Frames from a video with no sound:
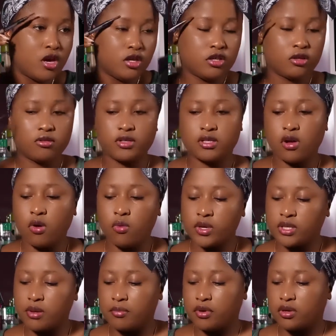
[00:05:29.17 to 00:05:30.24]
You know, it's
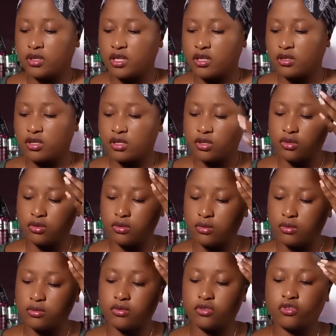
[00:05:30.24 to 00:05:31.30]
always important
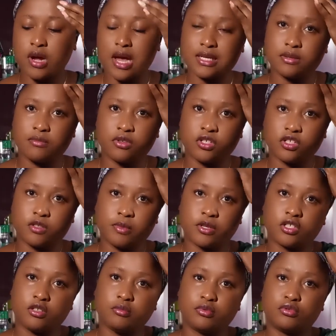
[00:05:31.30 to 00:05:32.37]
to try as much as
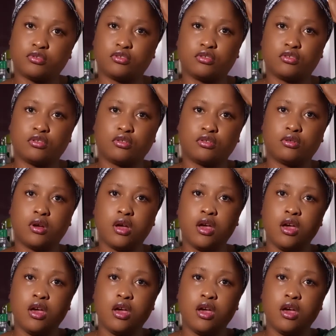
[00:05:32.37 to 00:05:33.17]
possible to go